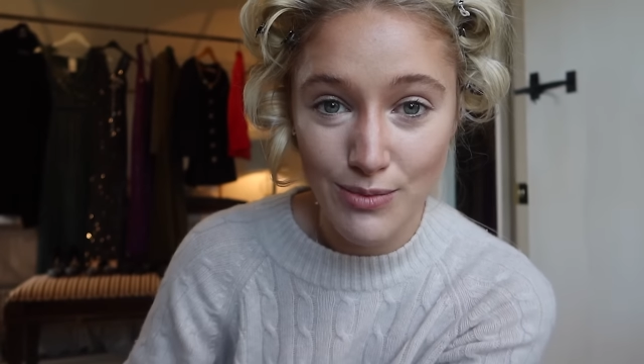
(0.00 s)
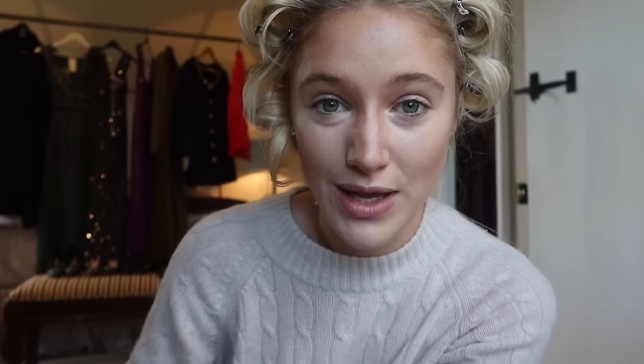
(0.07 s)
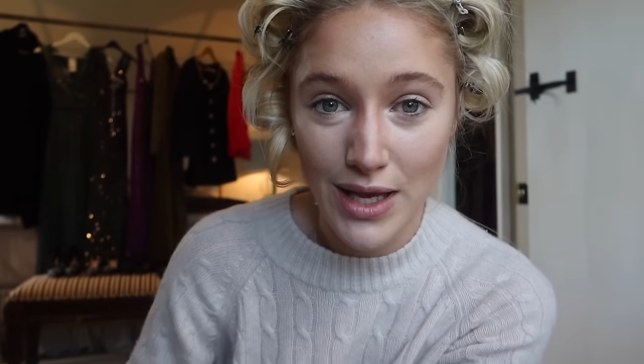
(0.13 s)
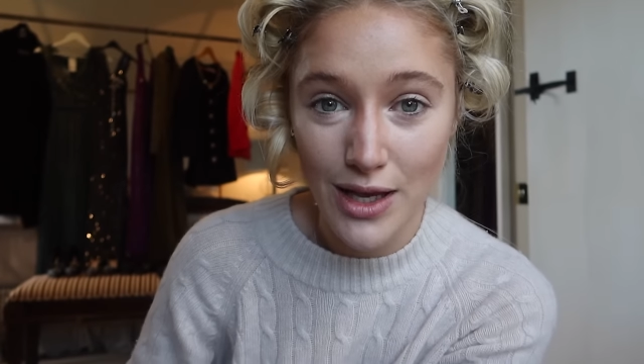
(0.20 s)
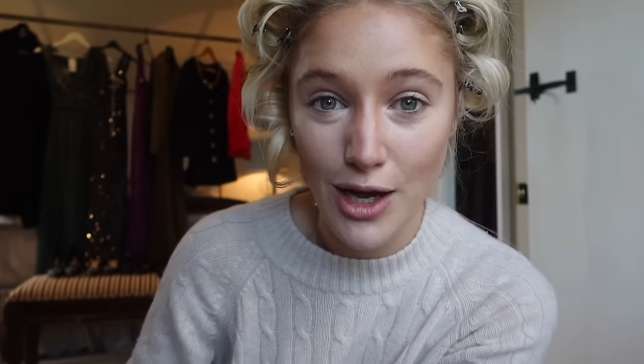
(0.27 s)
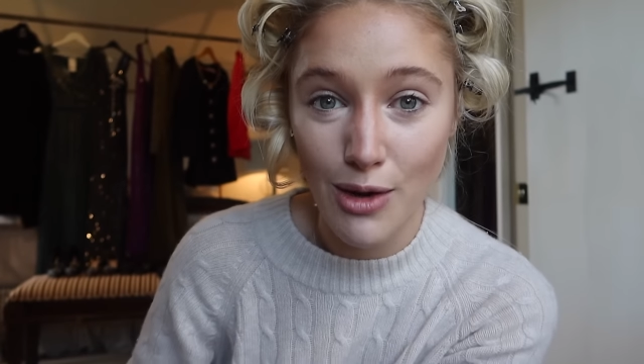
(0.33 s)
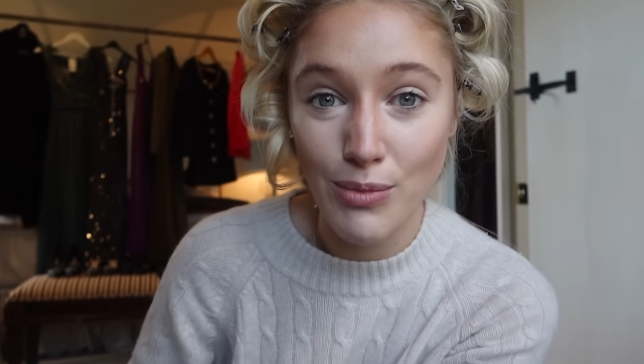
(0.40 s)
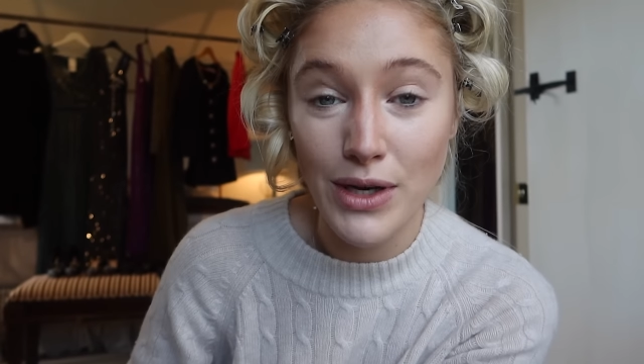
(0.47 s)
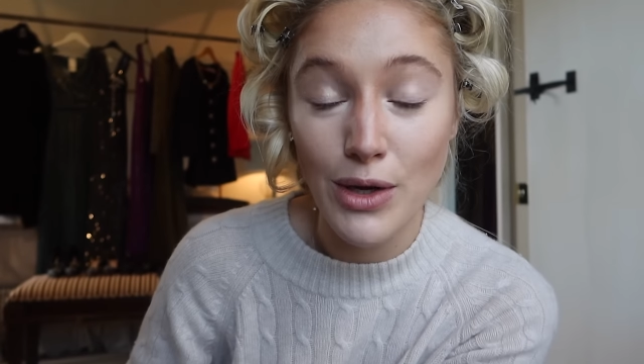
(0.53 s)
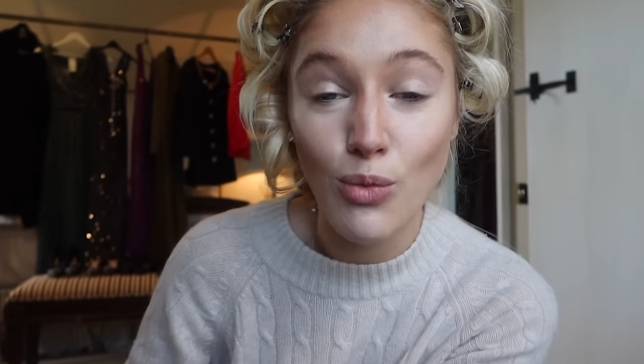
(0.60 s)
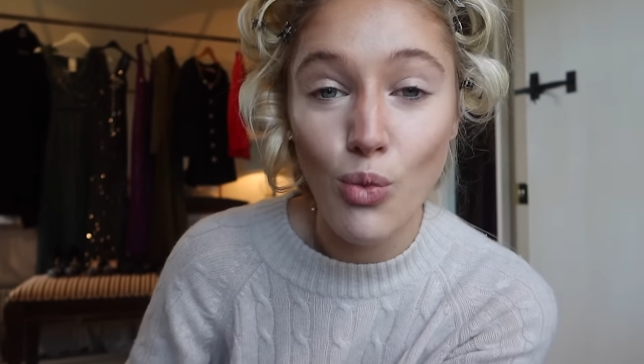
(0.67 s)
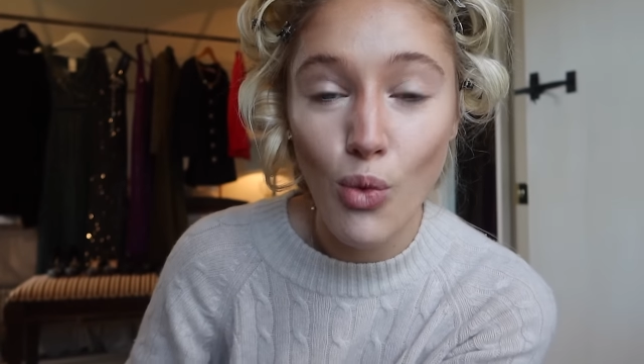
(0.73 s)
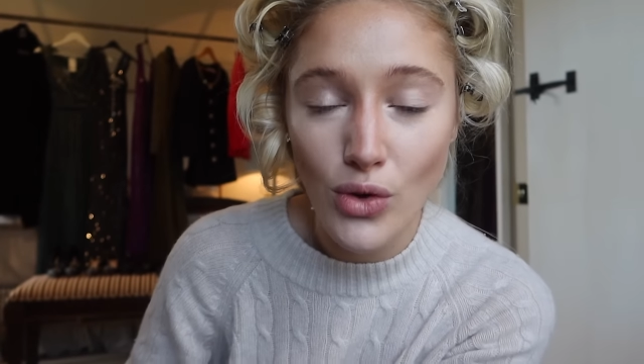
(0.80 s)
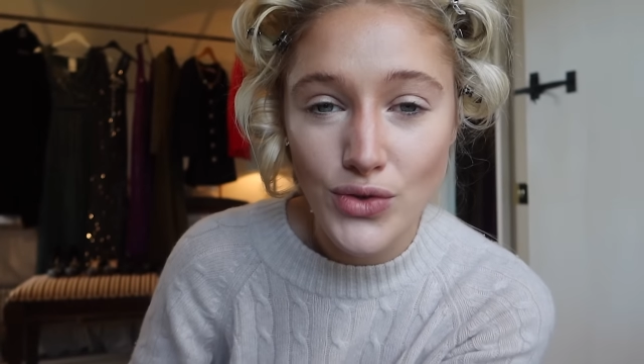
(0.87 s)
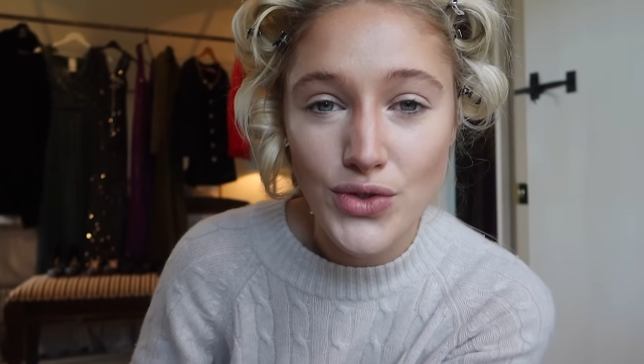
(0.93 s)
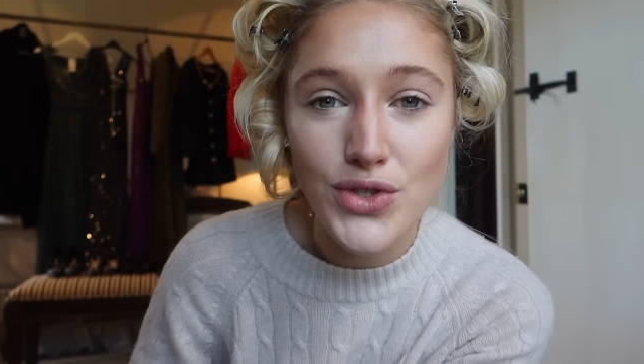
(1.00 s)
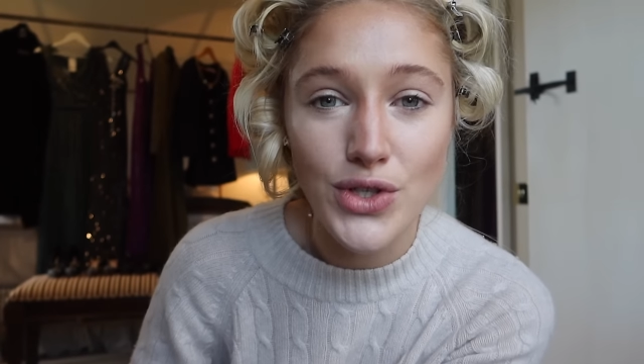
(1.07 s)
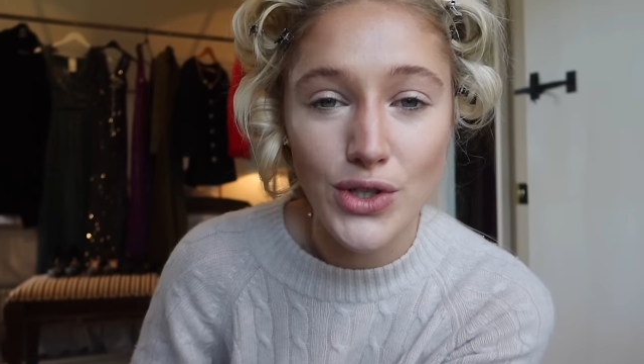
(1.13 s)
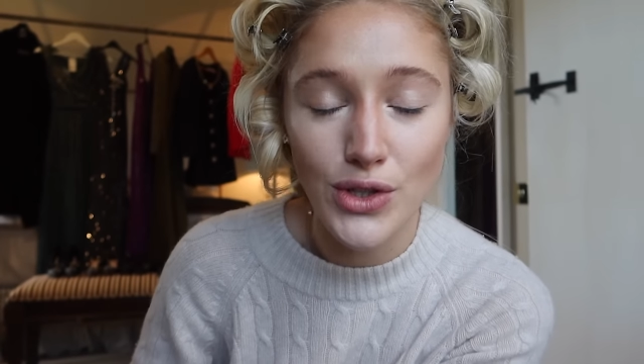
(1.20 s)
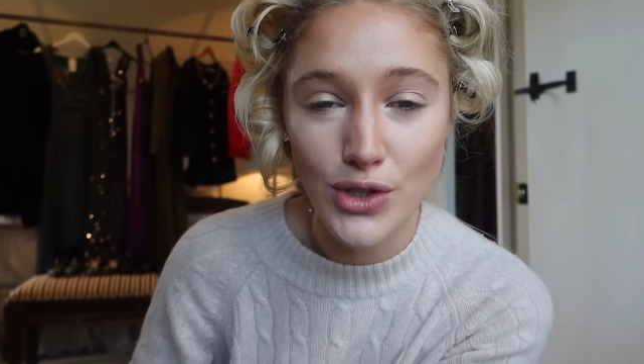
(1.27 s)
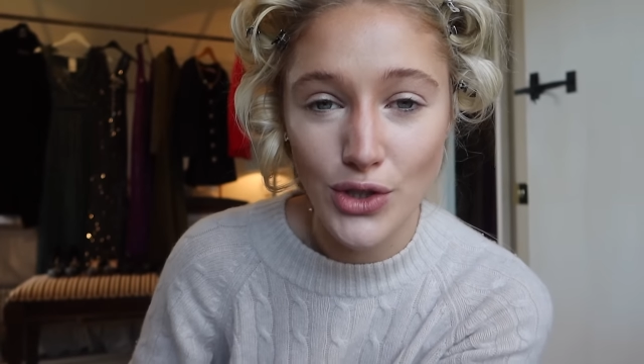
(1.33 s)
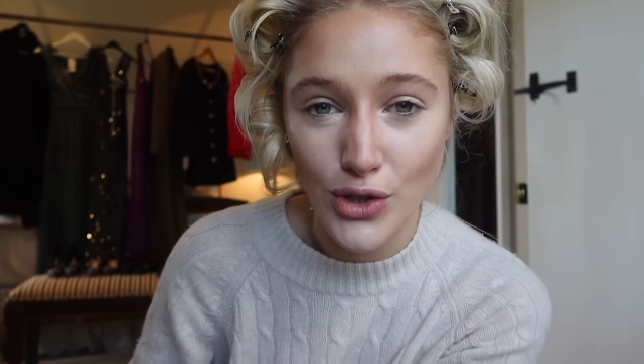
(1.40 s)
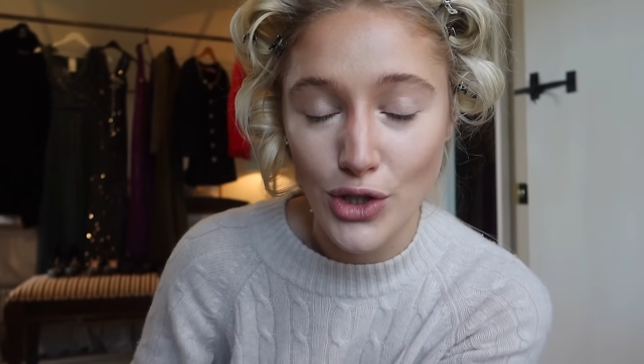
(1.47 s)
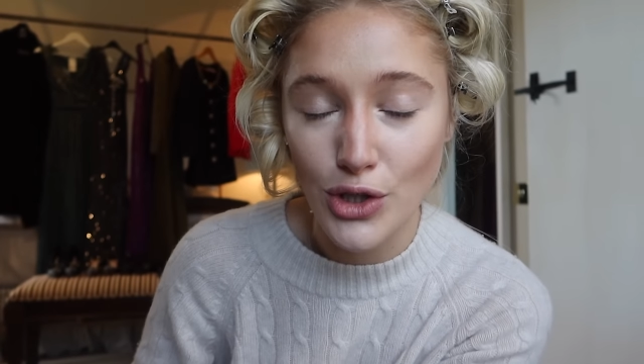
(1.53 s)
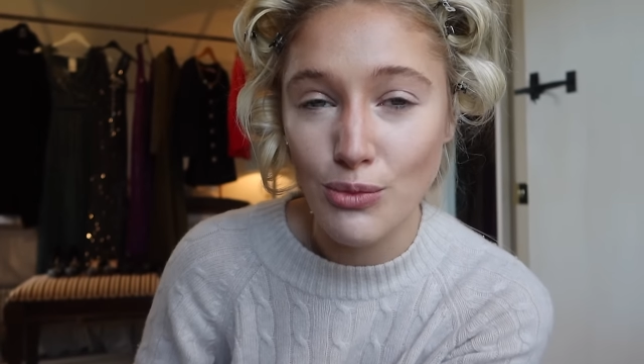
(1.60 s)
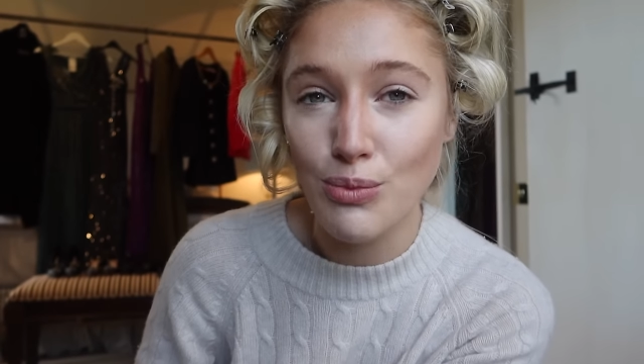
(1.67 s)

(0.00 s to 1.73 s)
makeup, but it wants to look